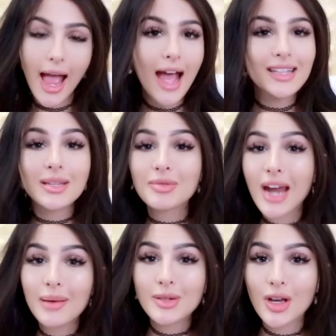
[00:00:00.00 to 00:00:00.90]
and
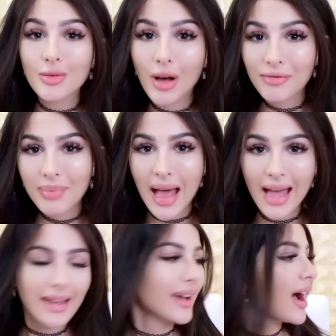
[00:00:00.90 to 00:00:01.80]
subscribe, join the wolf
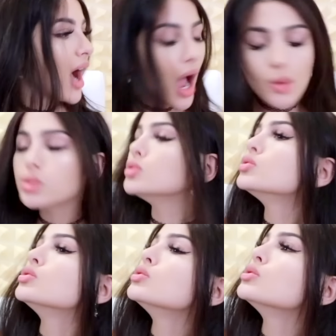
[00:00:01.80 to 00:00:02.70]
pack.
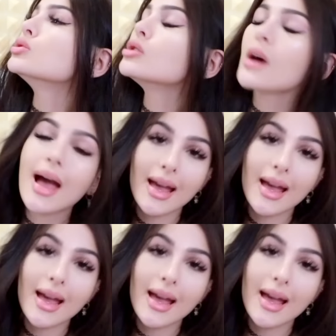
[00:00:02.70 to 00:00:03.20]
Oh,